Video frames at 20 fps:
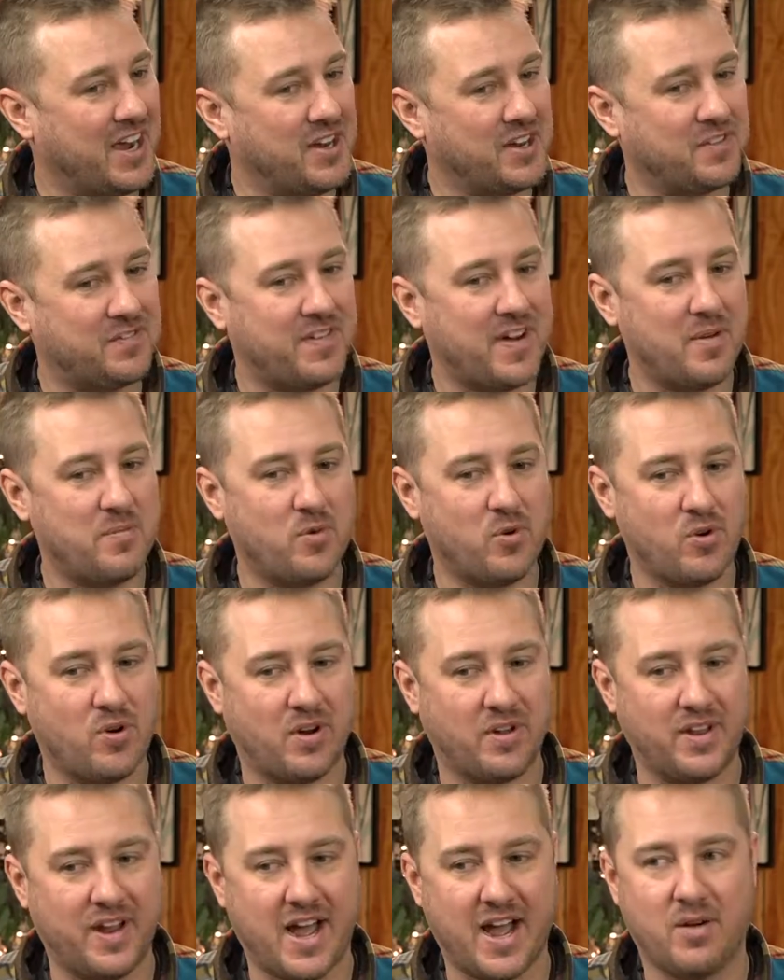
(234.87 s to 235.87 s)
You can find more
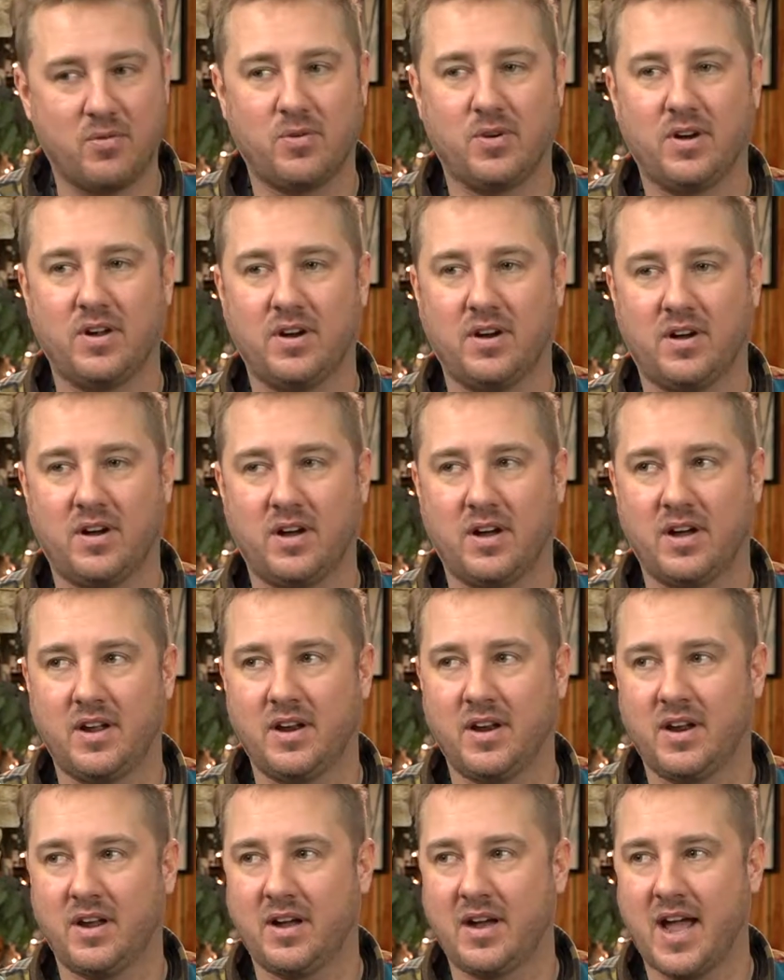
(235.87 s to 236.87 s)
on that one on
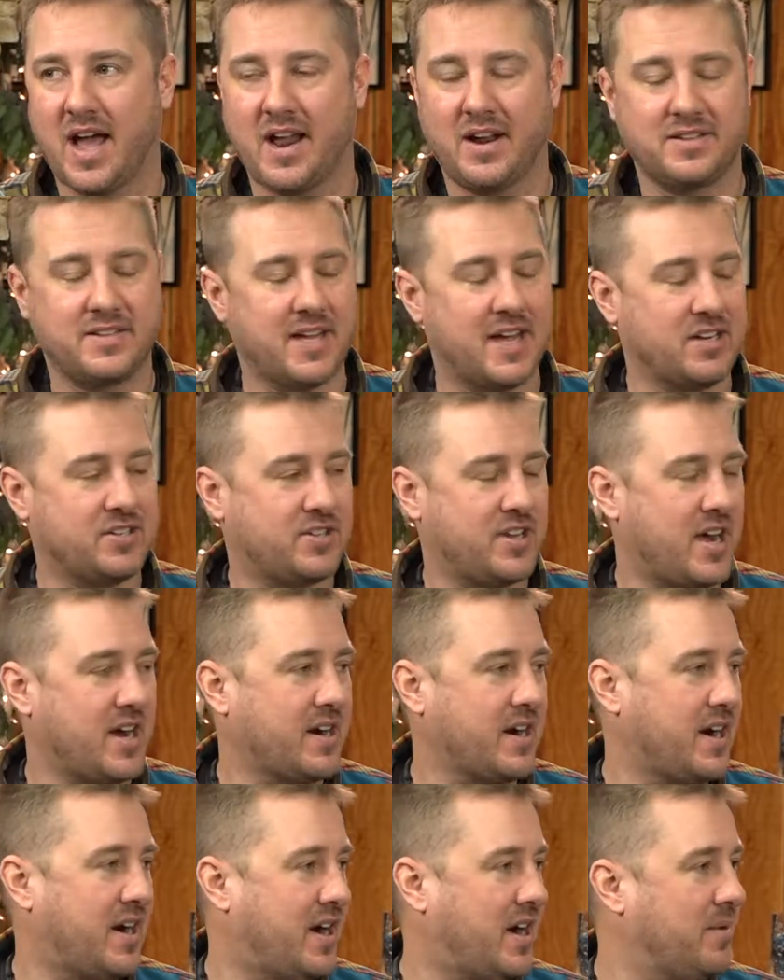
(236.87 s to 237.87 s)

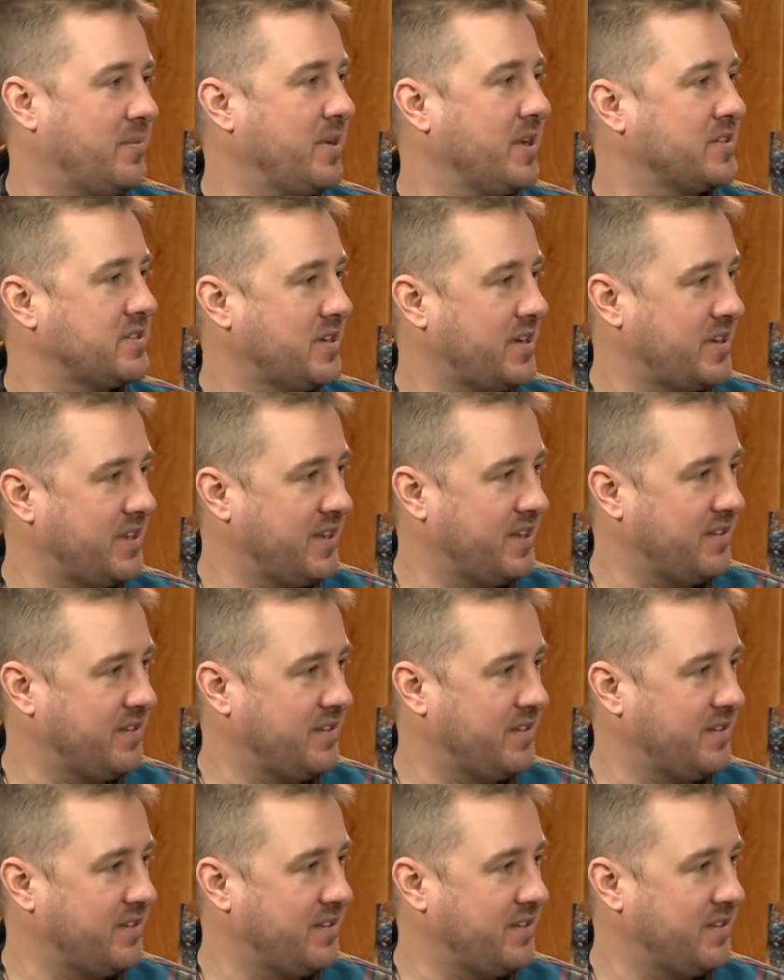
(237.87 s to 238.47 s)
attitash.com, and it's on the